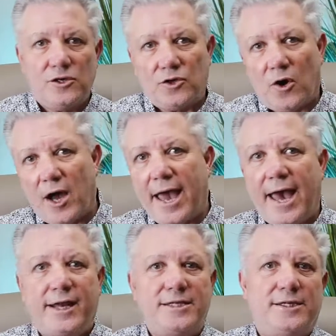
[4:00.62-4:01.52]
So I
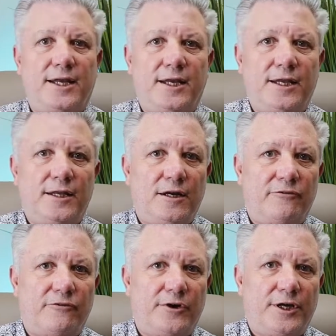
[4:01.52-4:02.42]
had a tenant in
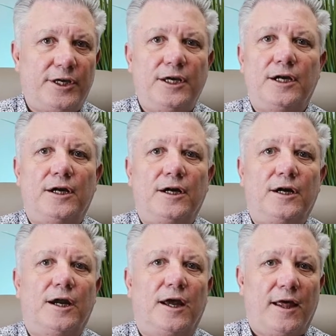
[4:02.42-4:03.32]
there for a
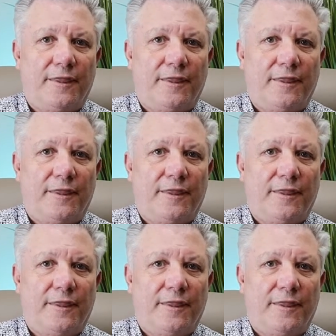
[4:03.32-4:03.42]
year.